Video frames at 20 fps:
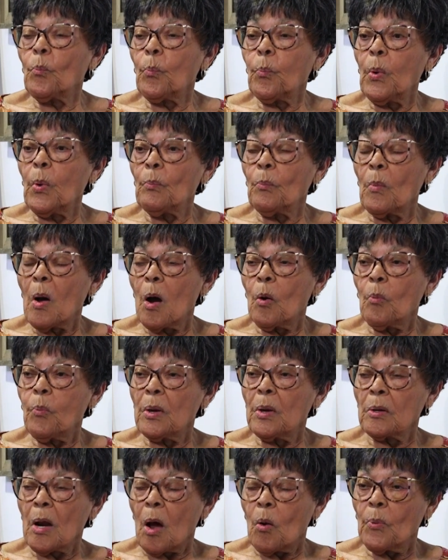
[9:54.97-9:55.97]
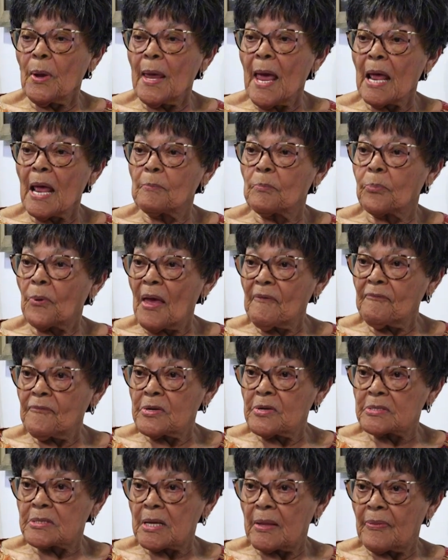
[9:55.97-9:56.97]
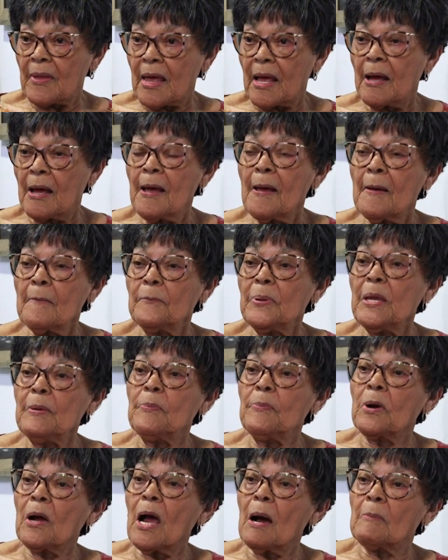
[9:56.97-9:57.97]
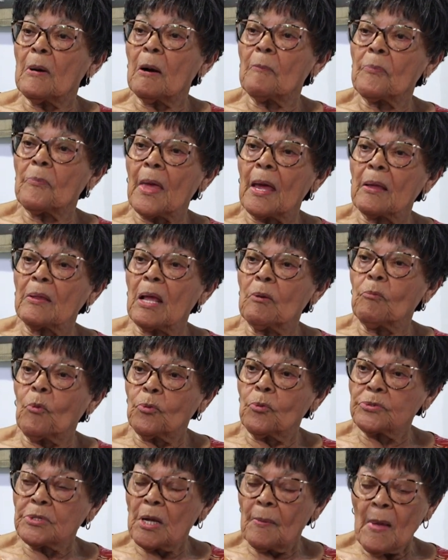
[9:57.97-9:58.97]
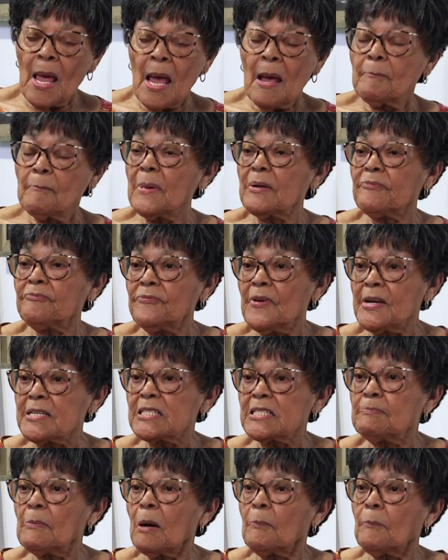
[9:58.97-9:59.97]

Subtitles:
when we had breakfast in there, people come up there, they want something, but fix them